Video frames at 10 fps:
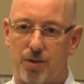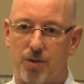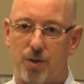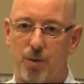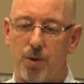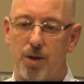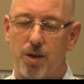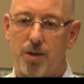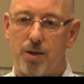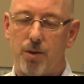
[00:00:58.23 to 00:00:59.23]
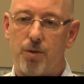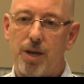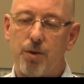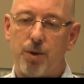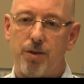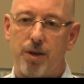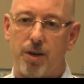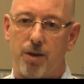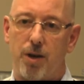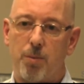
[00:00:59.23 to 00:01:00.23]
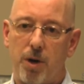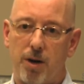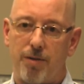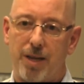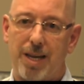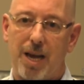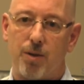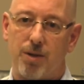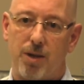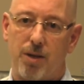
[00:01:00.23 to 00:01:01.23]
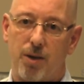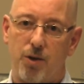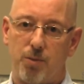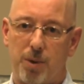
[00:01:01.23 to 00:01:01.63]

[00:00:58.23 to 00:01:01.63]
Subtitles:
So those entries that are not part of the accounting close,